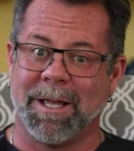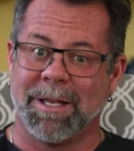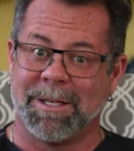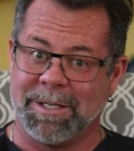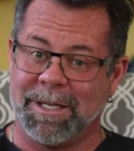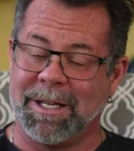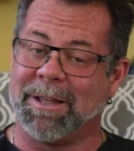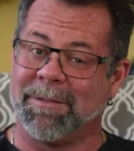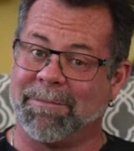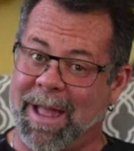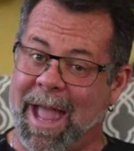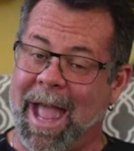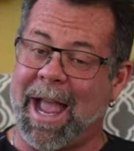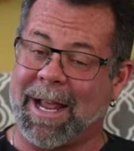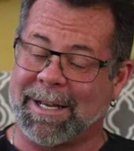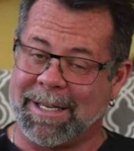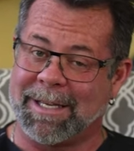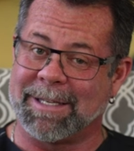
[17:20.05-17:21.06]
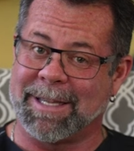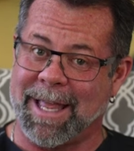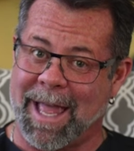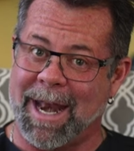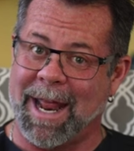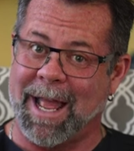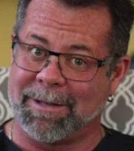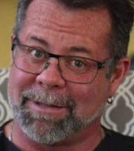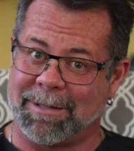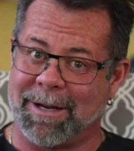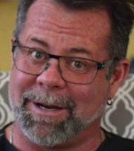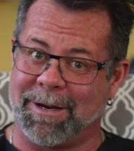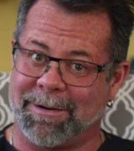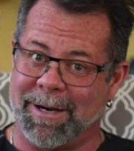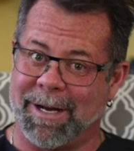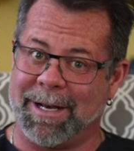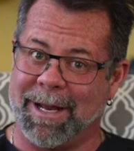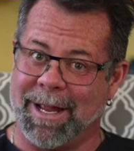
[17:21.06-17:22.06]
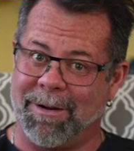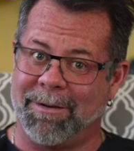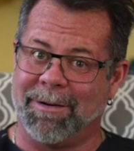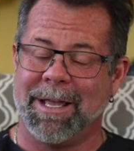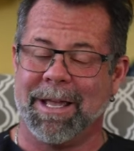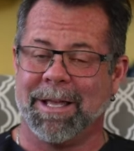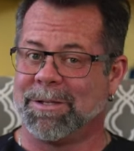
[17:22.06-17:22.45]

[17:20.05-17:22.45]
So you can access that out there right now.